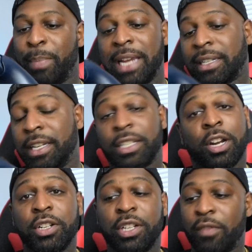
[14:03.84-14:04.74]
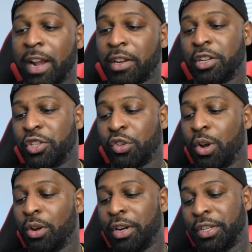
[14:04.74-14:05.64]
basically turns your regular
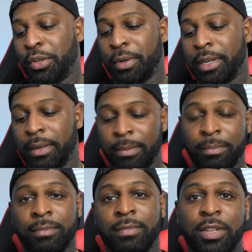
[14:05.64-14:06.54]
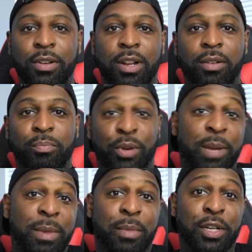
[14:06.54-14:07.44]
controller into a, you know,
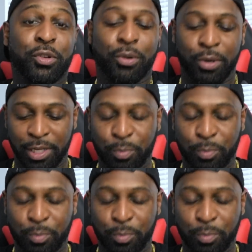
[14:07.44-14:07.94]
premium controller.